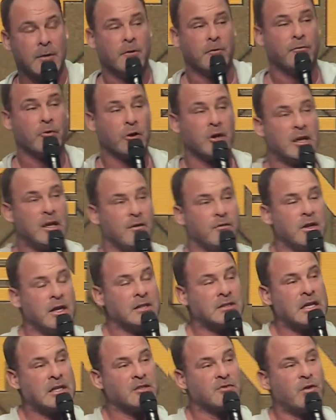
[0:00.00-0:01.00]

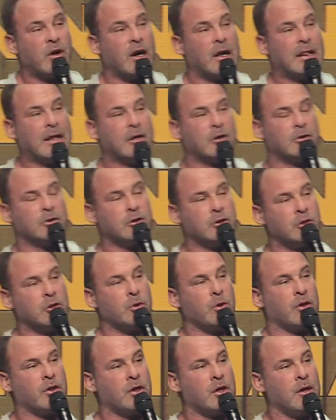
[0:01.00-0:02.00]
Forgiveness has very little to do
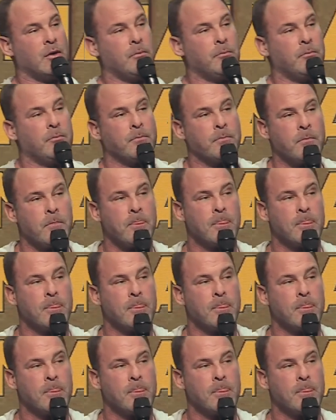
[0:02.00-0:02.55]
with them,